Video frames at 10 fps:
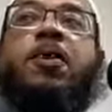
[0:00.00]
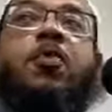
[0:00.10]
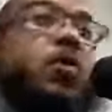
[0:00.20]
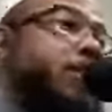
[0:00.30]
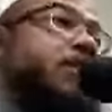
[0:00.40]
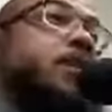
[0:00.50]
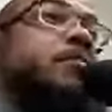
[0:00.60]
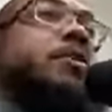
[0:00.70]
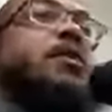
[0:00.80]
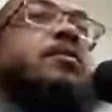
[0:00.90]
What is a
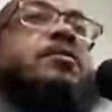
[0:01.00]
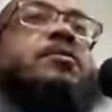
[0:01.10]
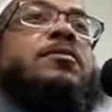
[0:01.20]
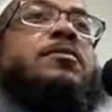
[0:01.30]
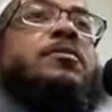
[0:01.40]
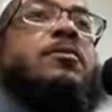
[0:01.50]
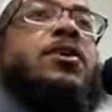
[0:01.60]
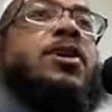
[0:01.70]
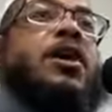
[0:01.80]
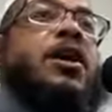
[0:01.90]
Nabi?
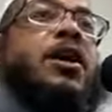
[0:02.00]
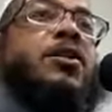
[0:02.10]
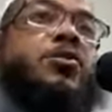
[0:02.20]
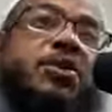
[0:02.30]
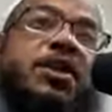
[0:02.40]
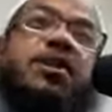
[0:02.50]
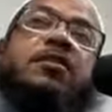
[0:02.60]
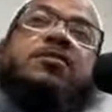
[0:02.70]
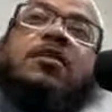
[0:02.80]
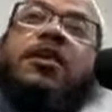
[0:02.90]
And you
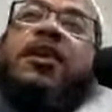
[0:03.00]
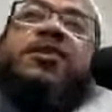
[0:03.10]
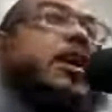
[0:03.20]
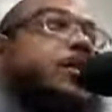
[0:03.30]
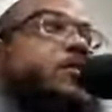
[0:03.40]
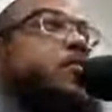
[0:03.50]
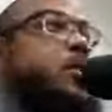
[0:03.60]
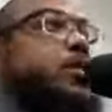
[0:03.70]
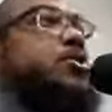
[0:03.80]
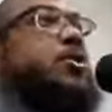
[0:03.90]
see very intelligent
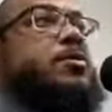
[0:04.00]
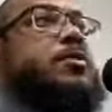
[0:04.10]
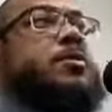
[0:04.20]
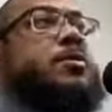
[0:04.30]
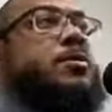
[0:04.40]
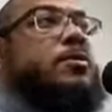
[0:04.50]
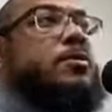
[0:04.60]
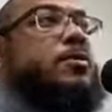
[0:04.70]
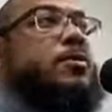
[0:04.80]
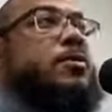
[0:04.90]
questions
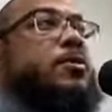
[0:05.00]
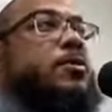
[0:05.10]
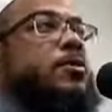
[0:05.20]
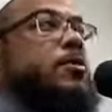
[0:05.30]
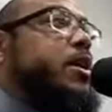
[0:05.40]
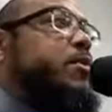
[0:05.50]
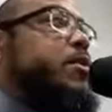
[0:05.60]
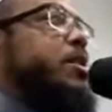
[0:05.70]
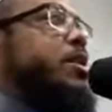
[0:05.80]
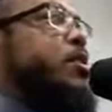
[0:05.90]
because
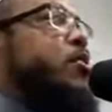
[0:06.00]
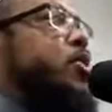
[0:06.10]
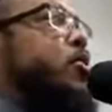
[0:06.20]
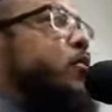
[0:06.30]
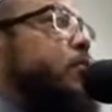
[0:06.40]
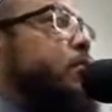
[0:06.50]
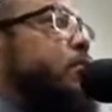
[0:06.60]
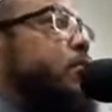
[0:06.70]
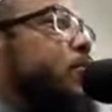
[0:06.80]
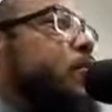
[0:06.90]
he didn't know
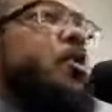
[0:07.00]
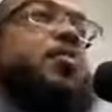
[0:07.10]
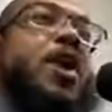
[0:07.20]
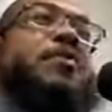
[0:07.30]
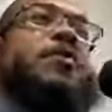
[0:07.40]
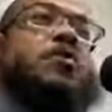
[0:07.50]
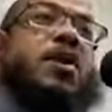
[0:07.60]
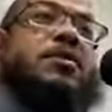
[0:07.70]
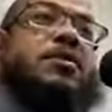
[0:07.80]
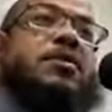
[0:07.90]
what a prophet
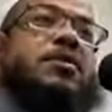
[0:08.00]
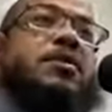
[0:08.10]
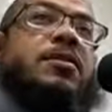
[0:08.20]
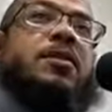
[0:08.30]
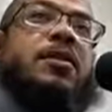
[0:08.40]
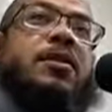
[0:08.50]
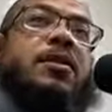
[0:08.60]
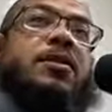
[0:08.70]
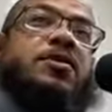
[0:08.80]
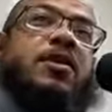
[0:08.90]
was.
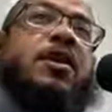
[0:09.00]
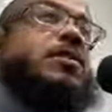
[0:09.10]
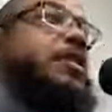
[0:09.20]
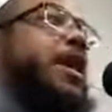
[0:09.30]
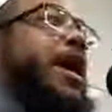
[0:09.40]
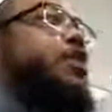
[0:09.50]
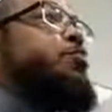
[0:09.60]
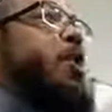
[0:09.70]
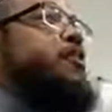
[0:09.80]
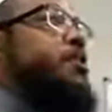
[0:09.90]
Because the last
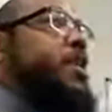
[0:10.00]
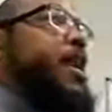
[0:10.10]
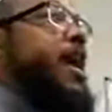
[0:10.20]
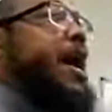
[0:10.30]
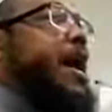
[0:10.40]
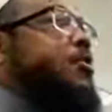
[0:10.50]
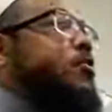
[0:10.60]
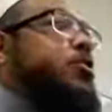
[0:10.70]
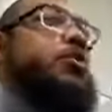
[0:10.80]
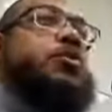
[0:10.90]
prophet they had
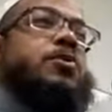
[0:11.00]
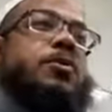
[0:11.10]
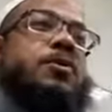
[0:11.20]
was who?